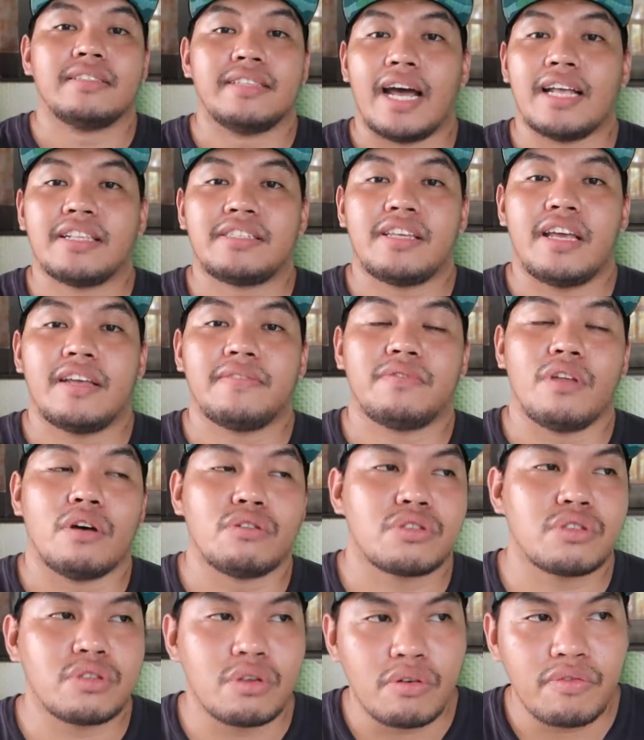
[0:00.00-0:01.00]
That's it.
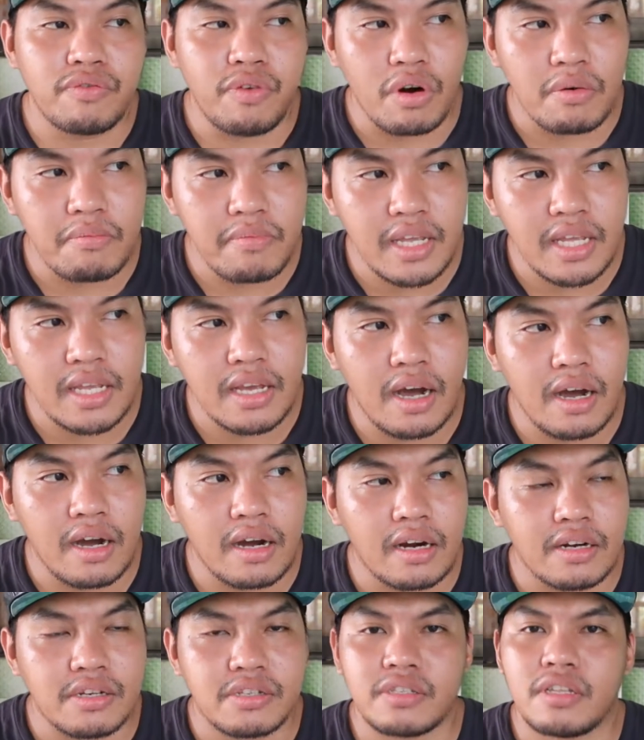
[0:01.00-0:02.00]
Those two for me
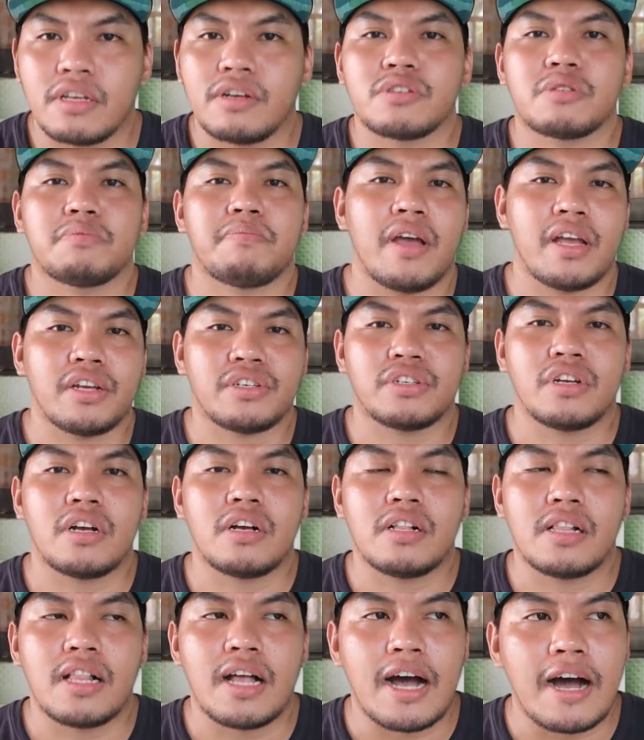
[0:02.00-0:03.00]
are, are still
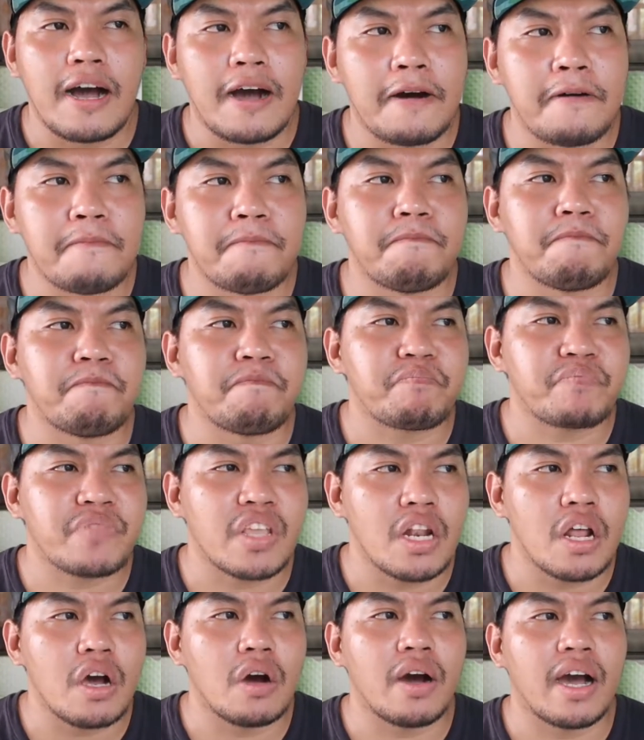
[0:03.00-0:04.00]
special. Um,
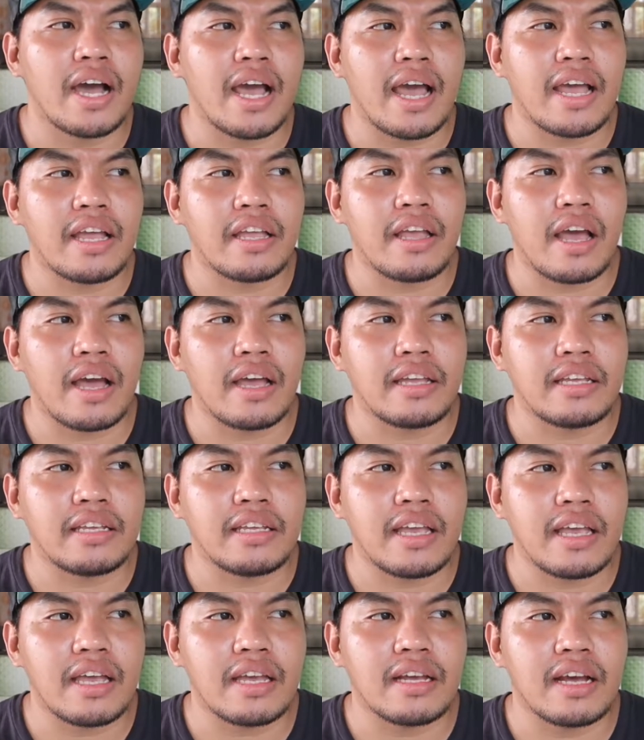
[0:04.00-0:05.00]
you know, I, I,
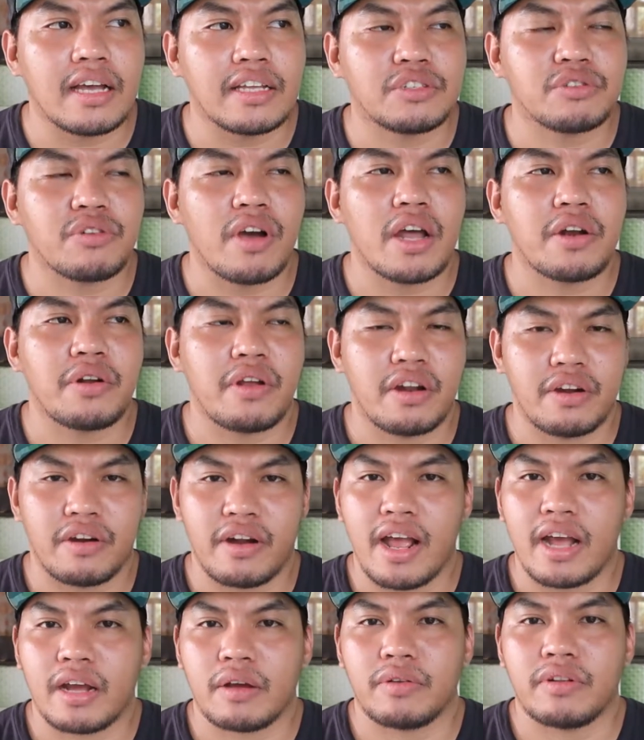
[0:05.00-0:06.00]
I, I try to
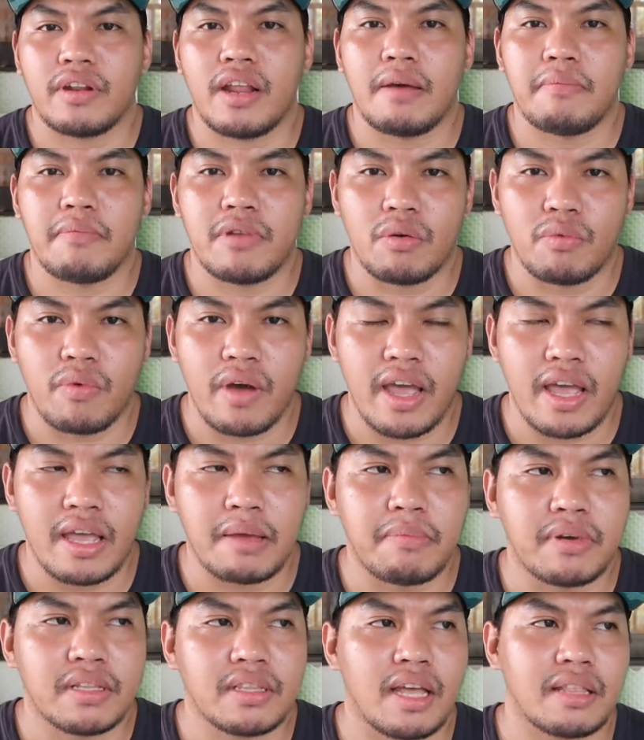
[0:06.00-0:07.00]
interact with them in a
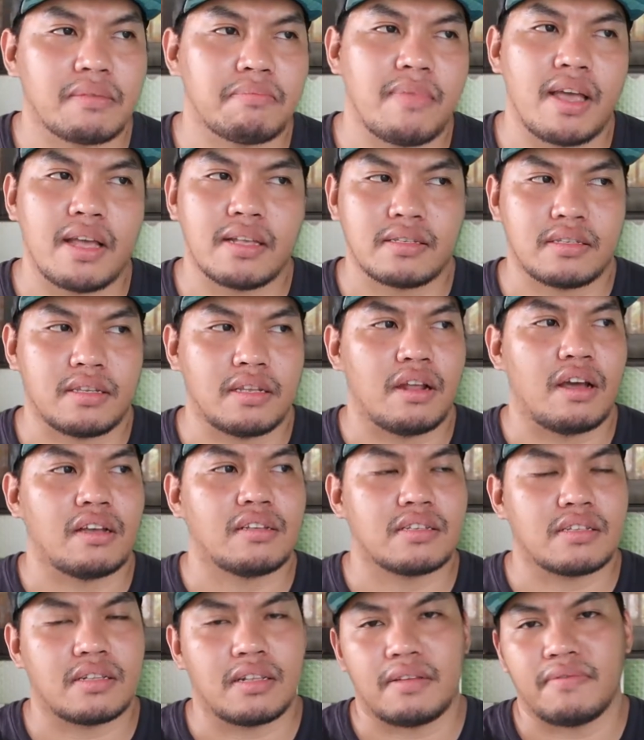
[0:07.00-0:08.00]
way, but at best, you know, I
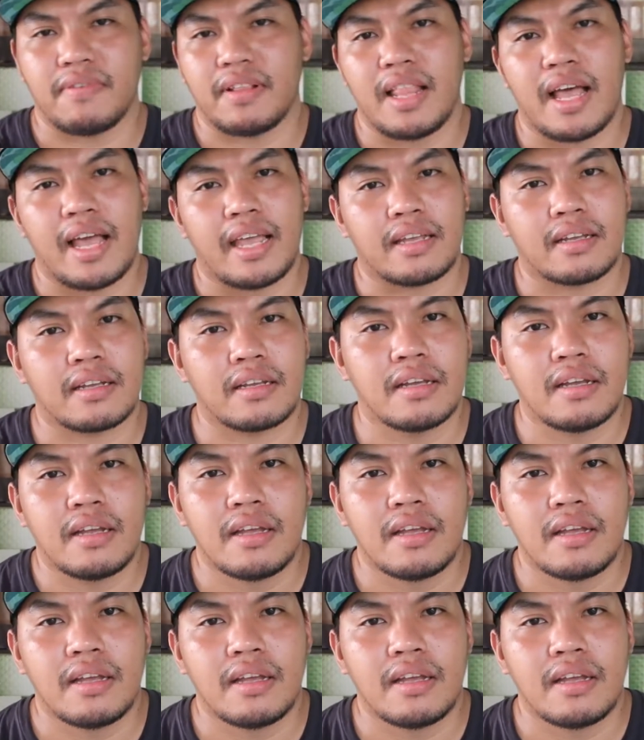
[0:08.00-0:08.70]
just leave a like